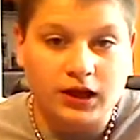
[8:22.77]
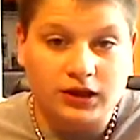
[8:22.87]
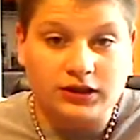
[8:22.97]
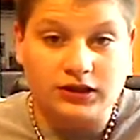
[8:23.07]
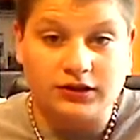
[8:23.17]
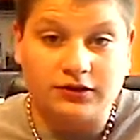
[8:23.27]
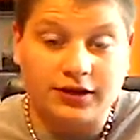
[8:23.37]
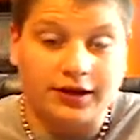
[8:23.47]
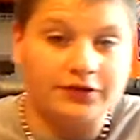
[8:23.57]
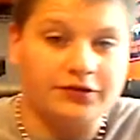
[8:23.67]

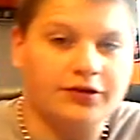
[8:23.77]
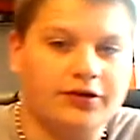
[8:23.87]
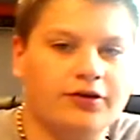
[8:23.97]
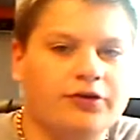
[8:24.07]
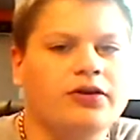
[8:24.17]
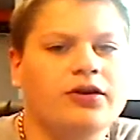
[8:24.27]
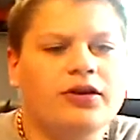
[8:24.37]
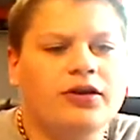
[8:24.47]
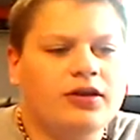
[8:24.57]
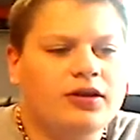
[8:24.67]
Okay, so,
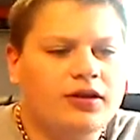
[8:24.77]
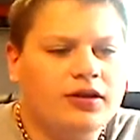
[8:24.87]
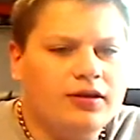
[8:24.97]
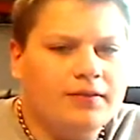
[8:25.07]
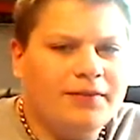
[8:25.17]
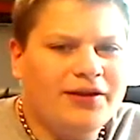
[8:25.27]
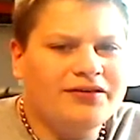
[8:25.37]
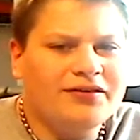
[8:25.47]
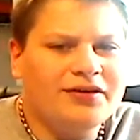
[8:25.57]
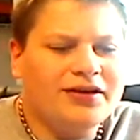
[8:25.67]

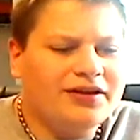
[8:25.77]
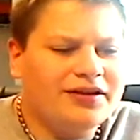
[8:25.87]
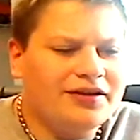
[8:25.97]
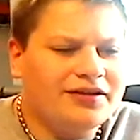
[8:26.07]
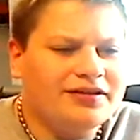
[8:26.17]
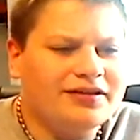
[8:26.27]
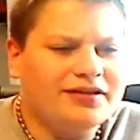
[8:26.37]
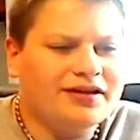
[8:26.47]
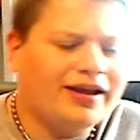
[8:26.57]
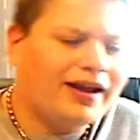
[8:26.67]
basically, it
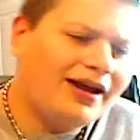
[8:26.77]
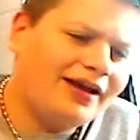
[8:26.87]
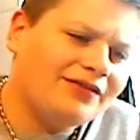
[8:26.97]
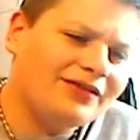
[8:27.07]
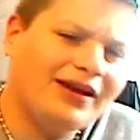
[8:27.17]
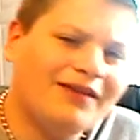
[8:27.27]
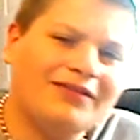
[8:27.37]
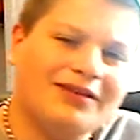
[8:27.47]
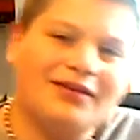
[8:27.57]
was kind of a